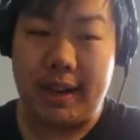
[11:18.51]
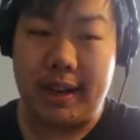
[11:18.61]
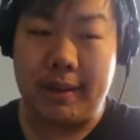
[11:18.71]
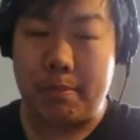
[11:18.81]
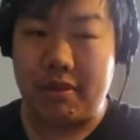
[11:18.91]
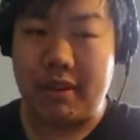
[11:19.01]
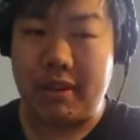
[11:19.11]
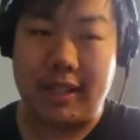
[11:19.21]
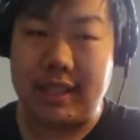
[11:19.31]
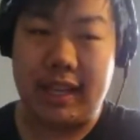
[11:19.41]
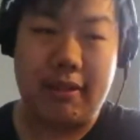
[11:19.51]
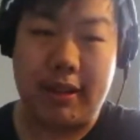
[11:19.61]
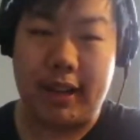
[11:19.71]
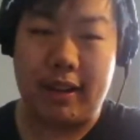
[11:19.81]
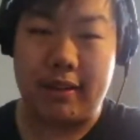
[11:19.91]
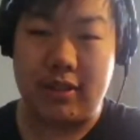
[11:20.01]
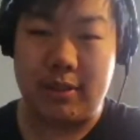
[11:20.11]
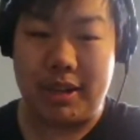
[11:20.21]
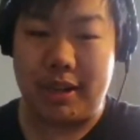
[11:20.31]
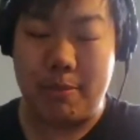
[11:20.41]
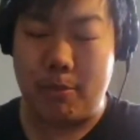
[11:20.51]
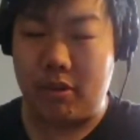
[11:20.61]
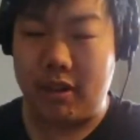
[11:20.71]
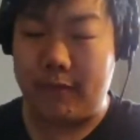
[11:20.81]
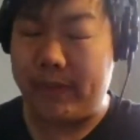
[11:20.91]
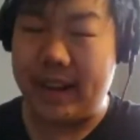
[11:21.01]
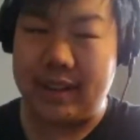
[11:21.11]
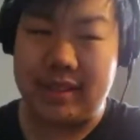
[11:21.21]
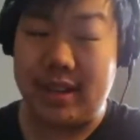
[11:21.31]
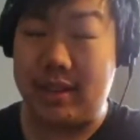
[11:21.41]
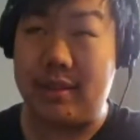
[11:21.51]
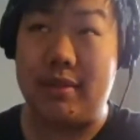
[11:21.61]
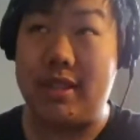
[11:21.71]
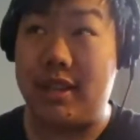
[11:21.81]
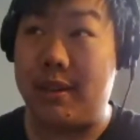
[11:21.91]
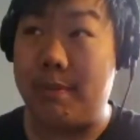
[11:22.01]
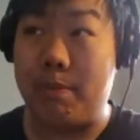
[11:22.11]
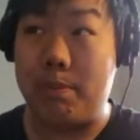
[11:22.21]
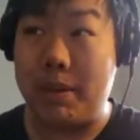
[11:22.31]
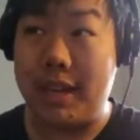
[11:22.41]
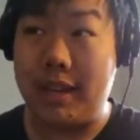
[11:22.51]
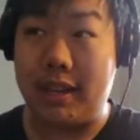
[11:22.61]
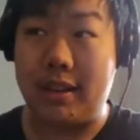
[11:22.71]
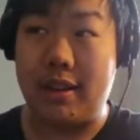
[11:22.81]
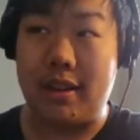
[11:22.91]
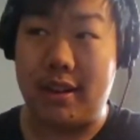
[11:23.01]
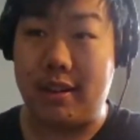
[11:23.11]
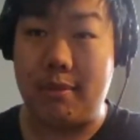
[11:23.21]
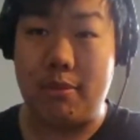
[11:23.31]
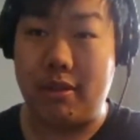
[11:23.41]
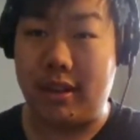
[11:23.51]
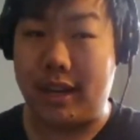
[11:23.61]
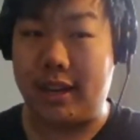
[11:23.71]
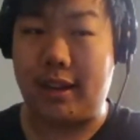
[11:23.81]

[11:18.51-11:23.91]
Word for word: in bringing Siri to be more advanced and to be uh,